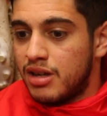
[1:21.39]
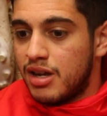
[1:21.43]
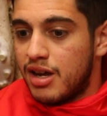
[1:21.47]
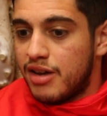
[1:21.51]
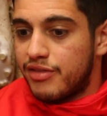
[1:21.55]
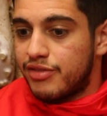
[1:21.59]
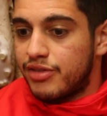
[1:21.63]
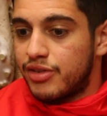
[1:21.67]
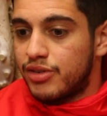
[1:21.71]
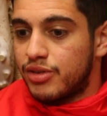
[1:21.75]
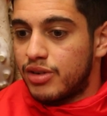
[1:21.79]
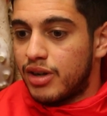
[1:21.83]
I
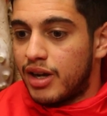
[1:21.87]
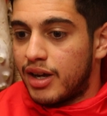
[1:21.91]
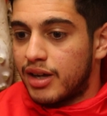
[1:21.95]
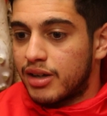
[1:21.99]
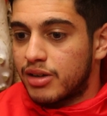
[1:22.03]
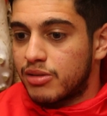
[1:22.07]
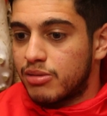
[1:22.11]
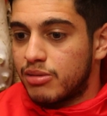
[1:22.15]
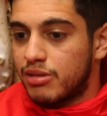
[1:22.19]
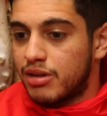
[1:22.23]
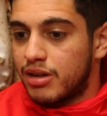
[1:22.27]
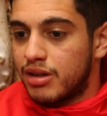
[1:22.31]
feel
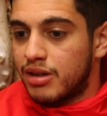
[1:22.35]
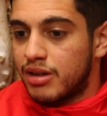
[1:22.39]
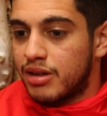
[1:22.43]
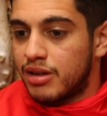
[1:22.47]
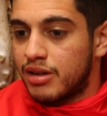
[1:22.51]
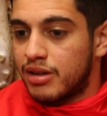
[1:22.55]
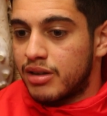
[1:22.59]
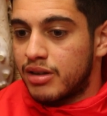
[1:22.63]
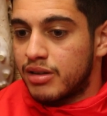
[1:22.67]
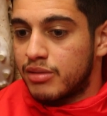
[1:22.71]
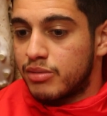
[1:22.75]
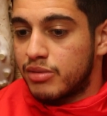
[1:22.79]
like
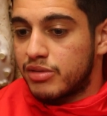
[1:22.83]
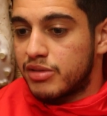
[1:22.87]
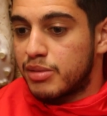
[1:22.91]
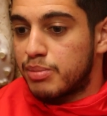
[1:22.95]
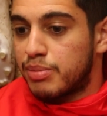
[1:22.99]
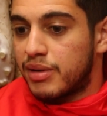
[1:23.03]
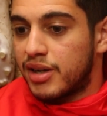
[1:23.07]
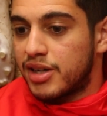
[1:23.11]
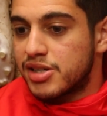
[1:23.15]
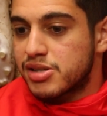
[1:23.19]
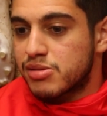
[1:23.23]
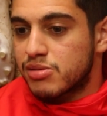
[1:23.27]
with the
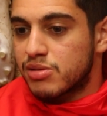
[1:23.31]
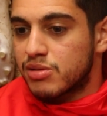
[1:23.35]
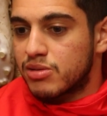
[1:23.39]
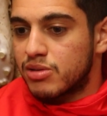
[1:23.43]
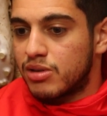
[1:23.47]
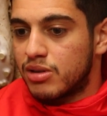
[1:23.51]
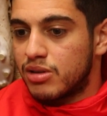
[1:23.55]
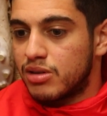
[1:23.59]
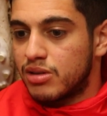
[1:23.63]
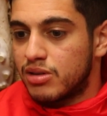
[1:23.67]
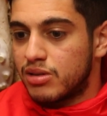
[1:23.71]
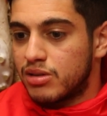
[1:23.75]
players we've
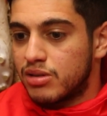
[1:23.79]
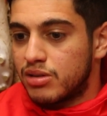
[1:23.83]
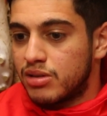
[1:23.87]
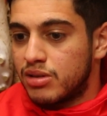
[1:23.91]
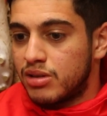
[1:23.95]
got,